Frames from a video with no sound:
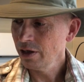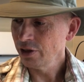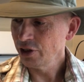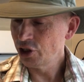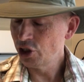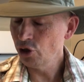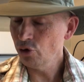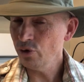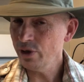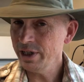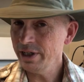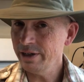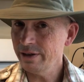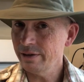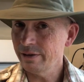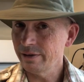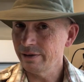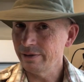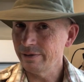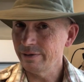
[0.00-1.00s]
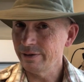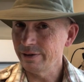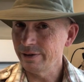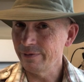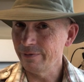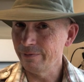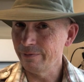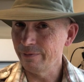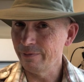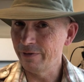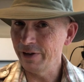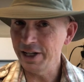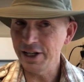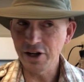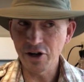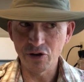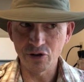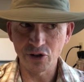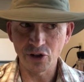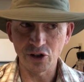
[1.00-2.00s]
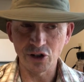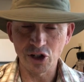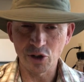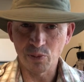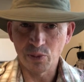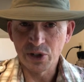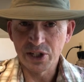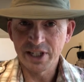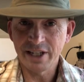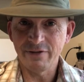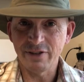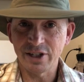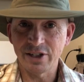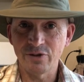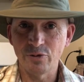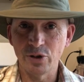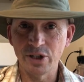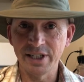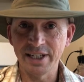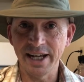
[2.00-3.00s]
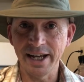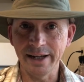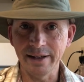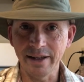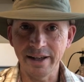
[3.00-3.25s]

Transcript: doing videos that are specific to a day,